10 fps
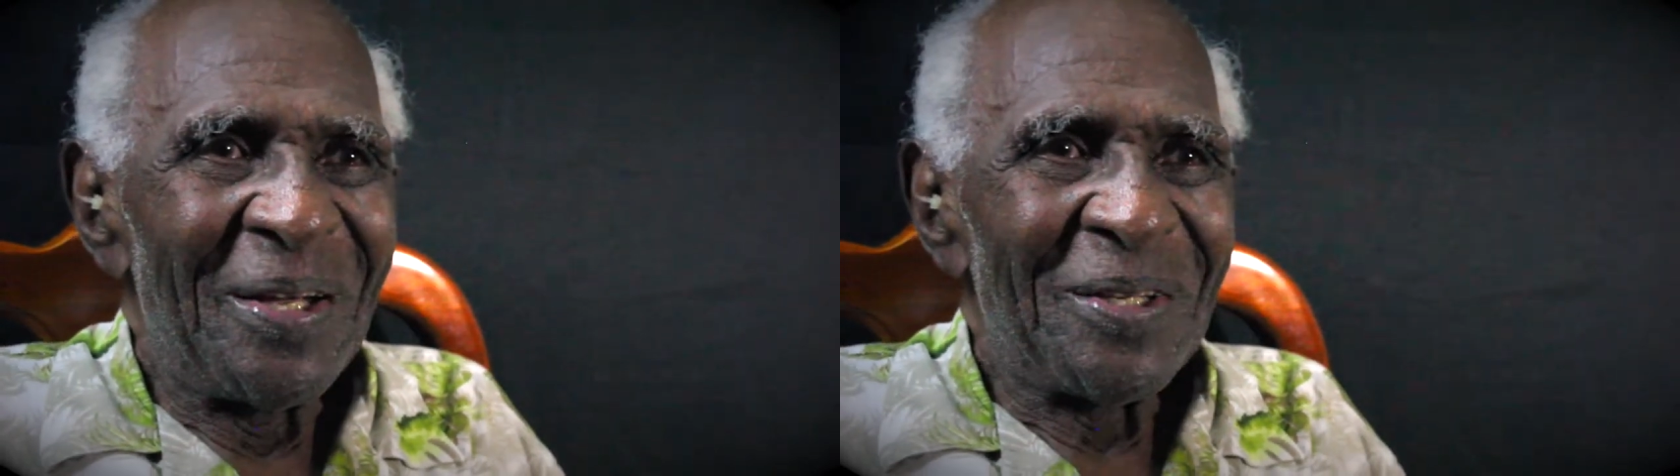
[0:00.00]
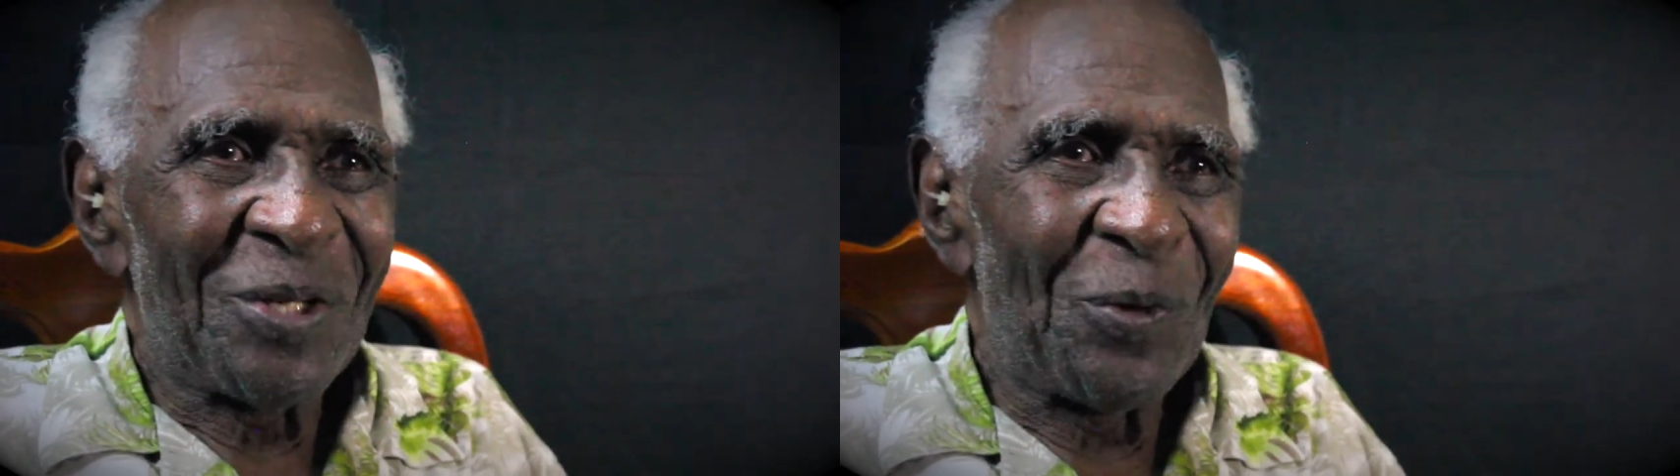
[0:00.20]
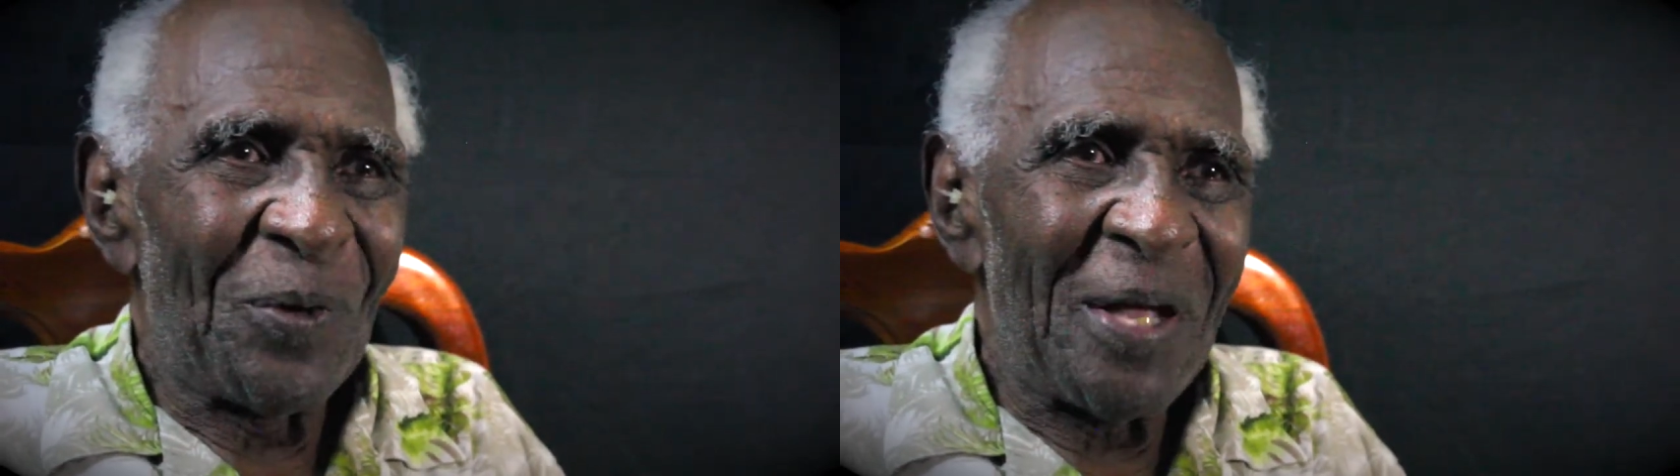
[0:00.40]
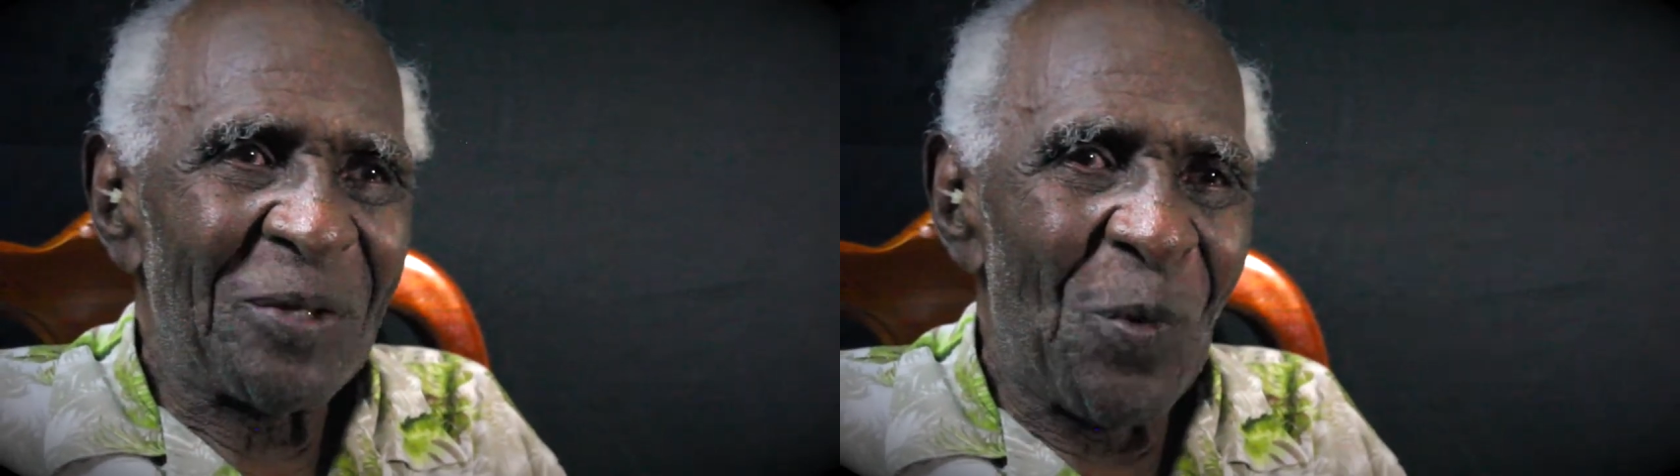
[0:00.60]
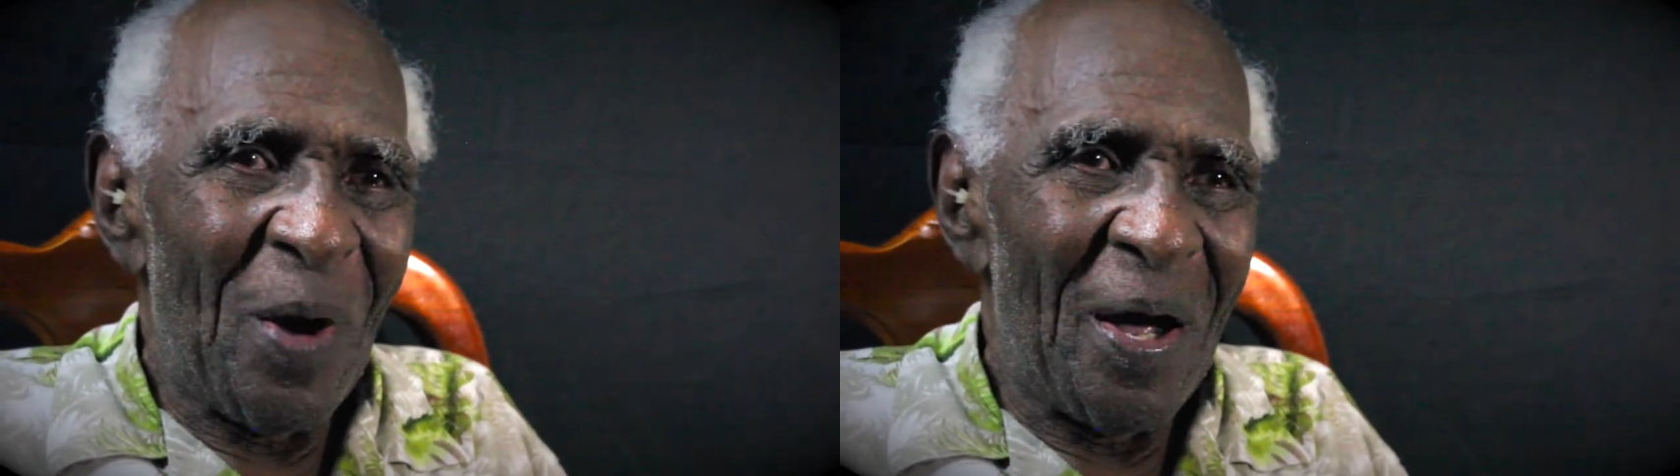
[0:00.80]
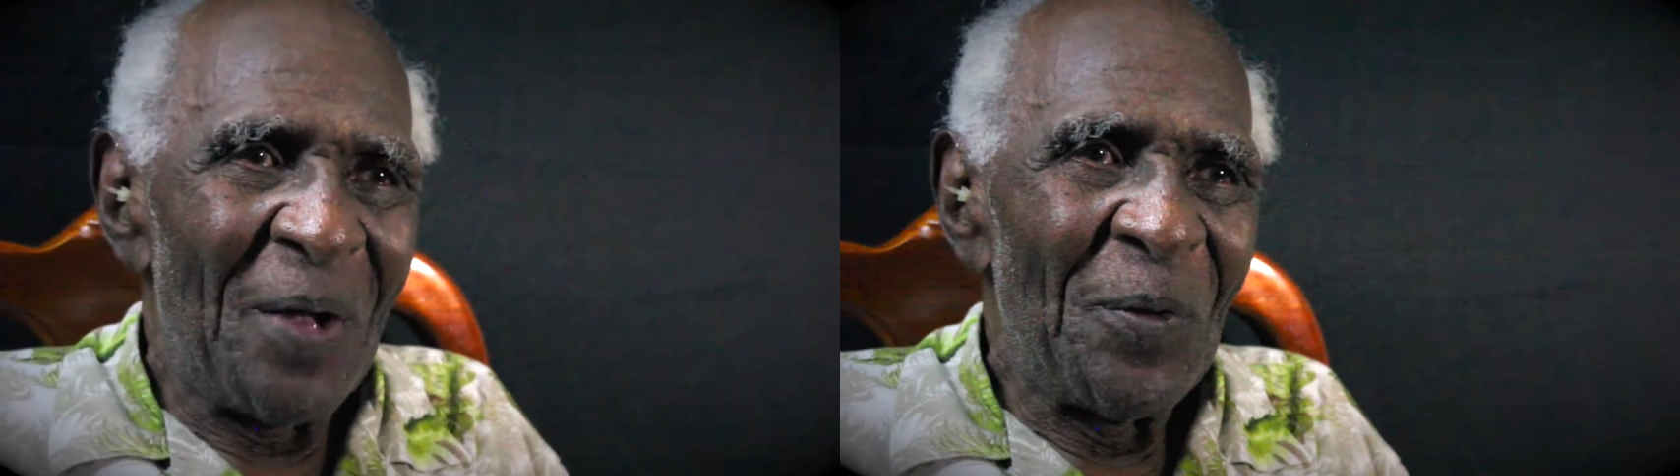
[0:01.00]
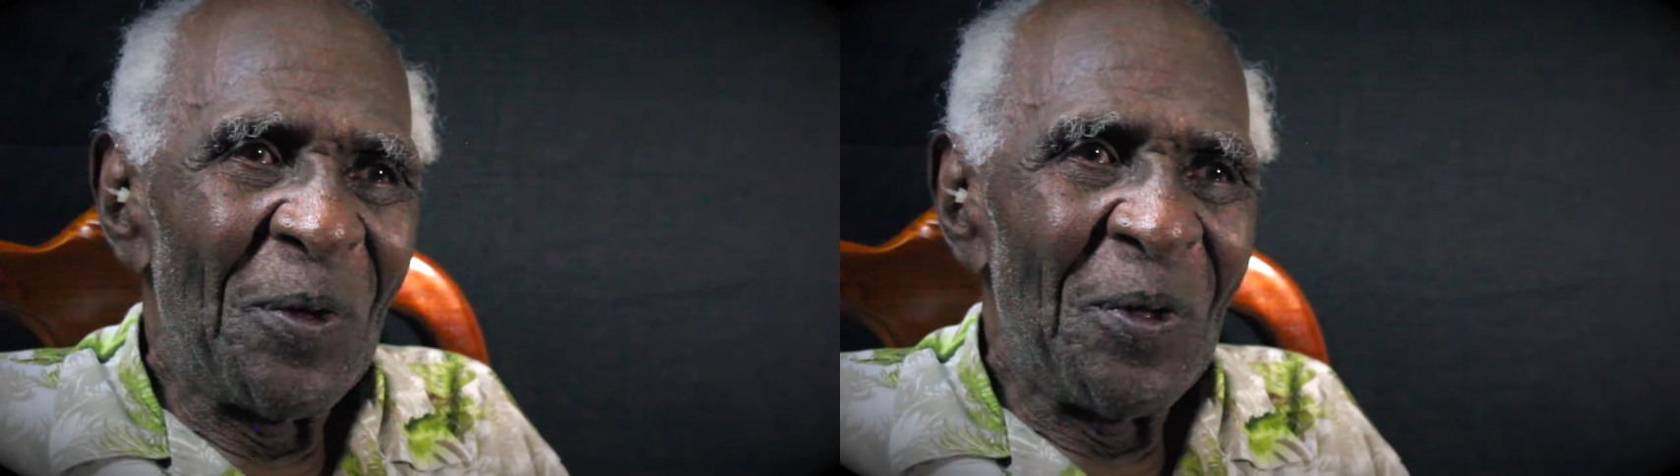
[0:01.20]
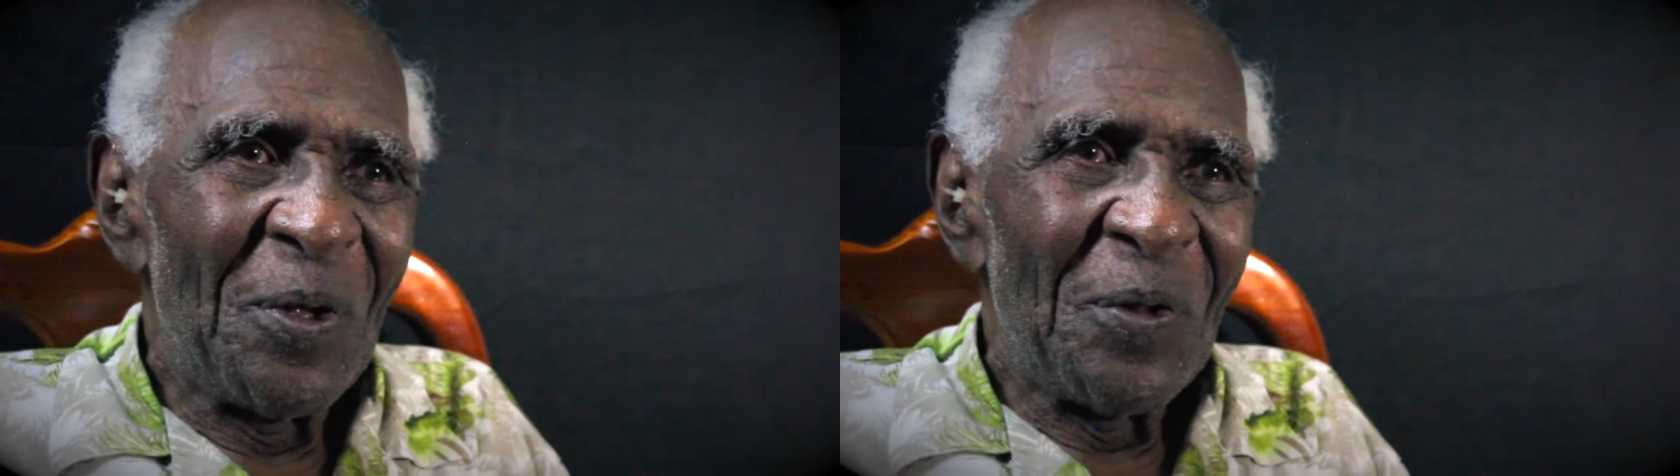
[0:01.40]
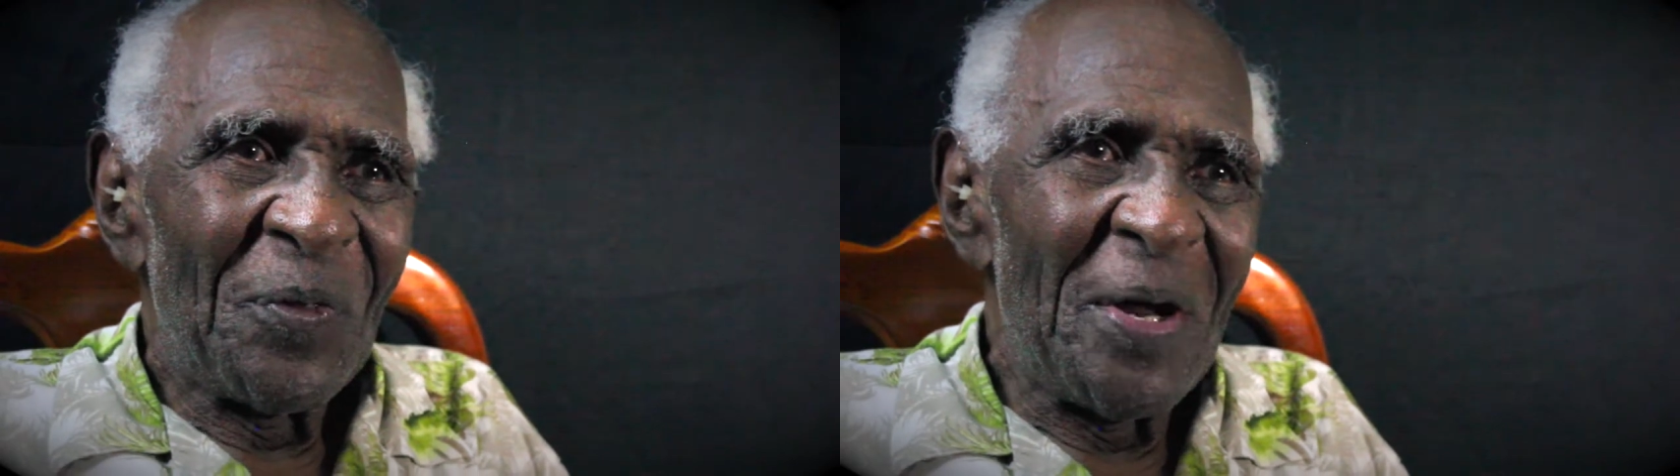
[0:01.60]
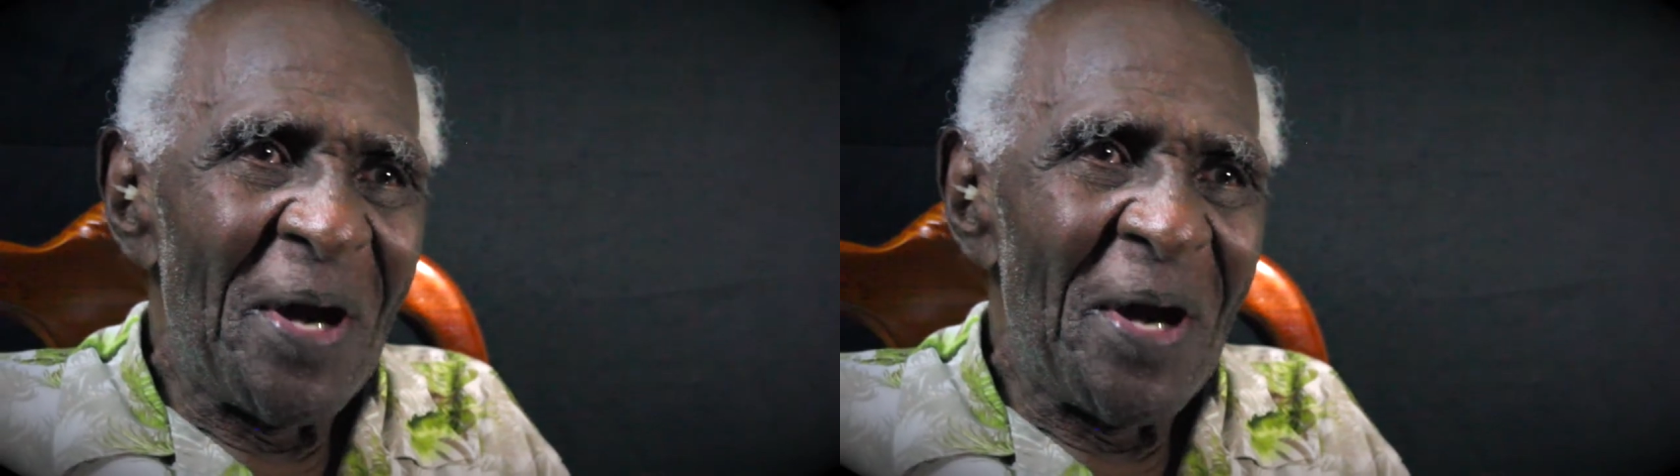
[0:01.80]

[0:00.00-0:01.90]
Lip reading: So that's why they're